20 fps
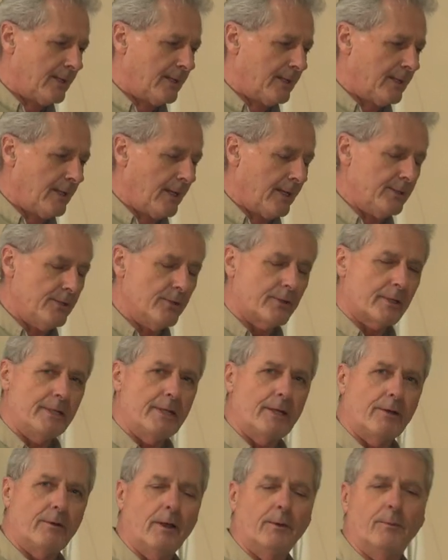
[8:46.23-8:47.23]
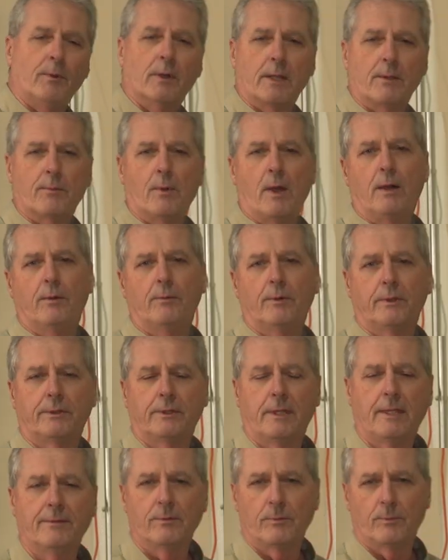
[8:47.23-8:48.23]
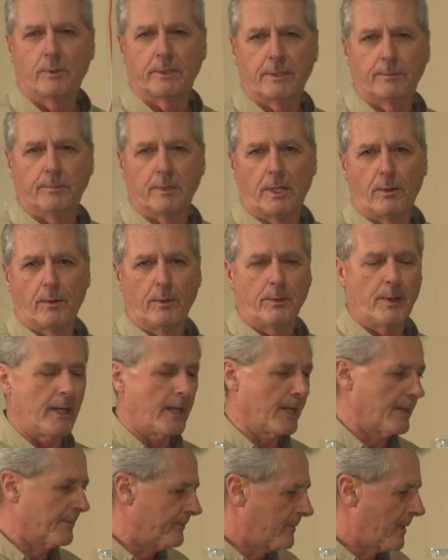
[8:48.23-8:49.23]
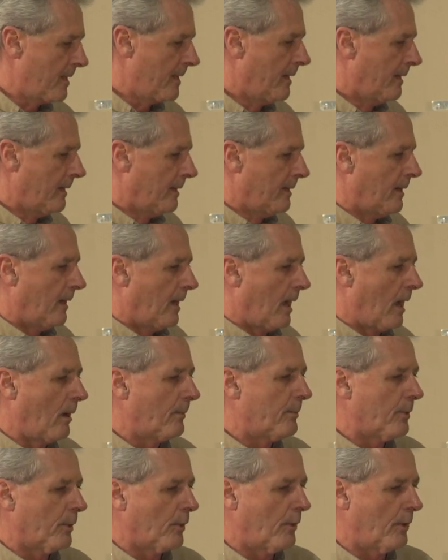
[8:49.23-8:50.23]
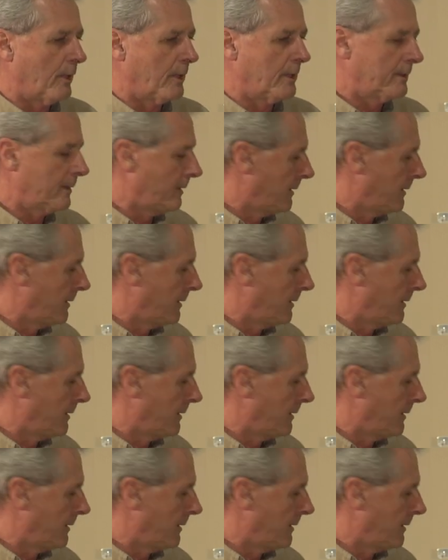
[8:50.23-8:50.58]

and you can hear it really well even with the blower running. Our blower,